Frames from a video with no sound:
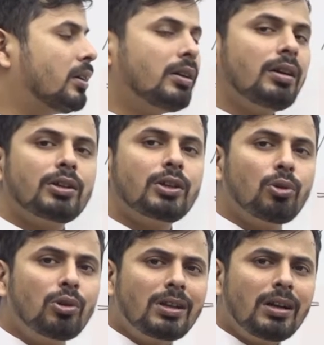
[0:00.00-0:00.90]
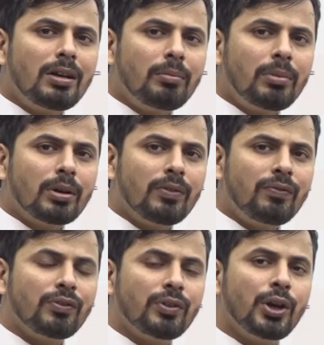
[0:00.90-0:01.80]
total number of
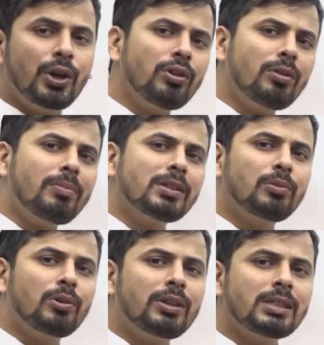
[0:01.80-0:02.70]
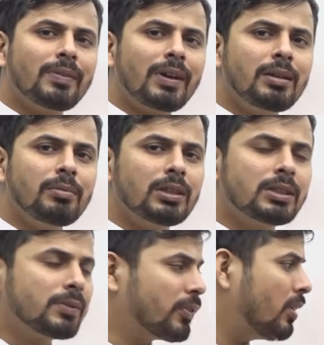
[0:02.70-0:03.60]
known bus voltage variables from